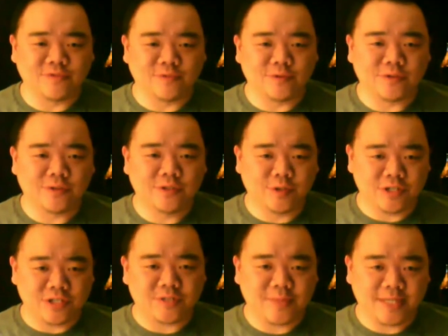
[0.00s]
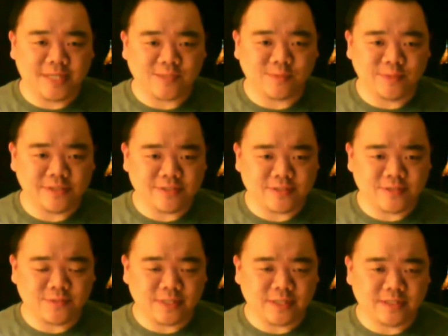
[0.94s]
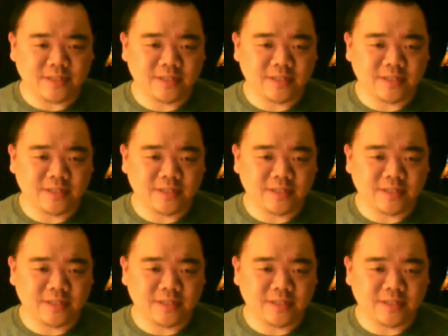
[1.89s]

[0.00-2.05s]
for Christian basketball players too, right?